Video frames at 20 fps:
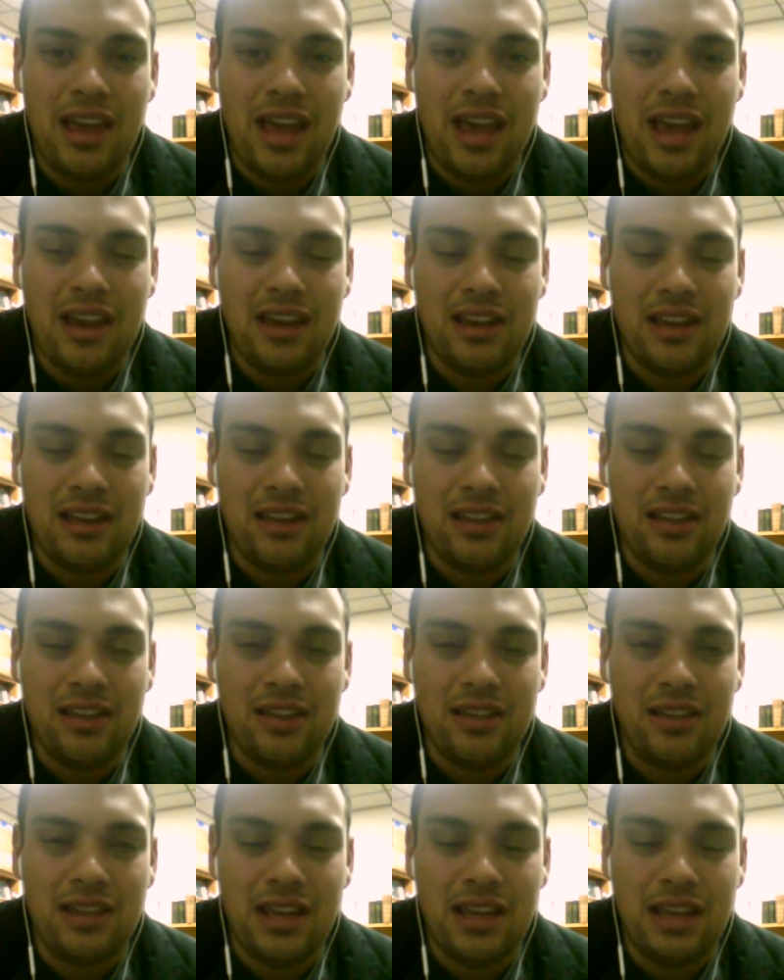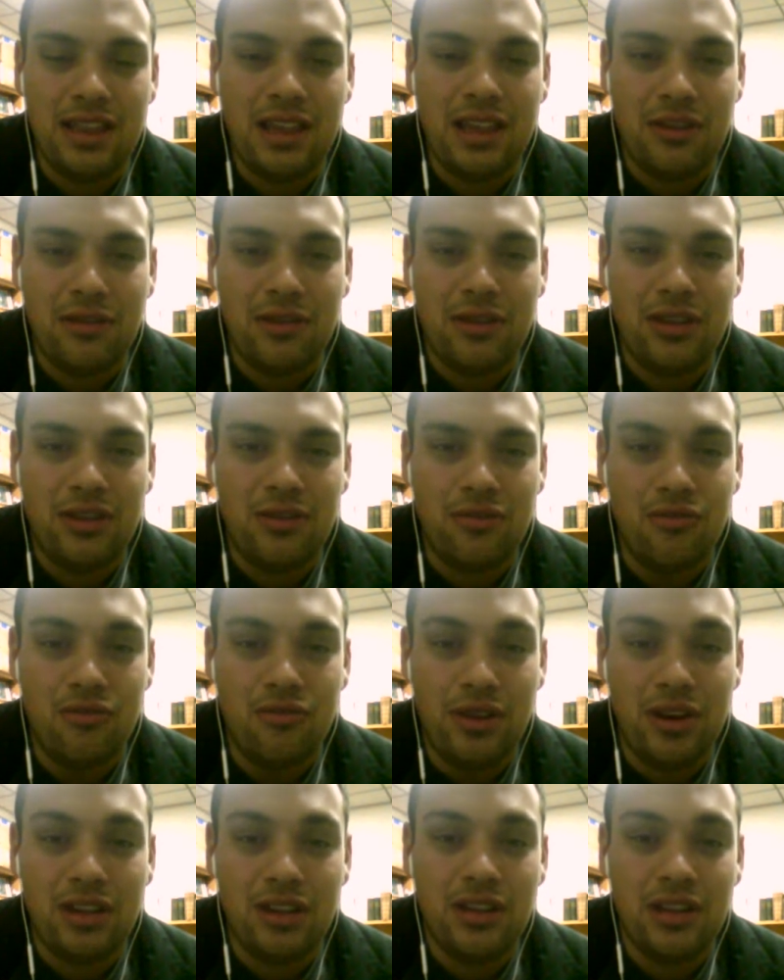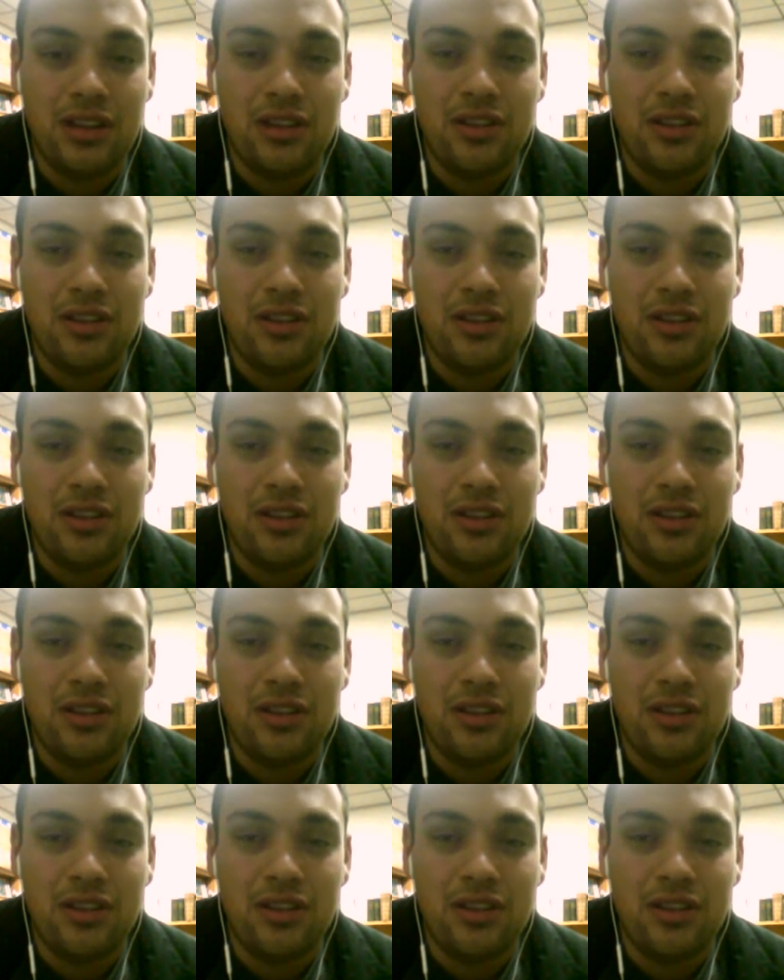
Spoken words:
and they really did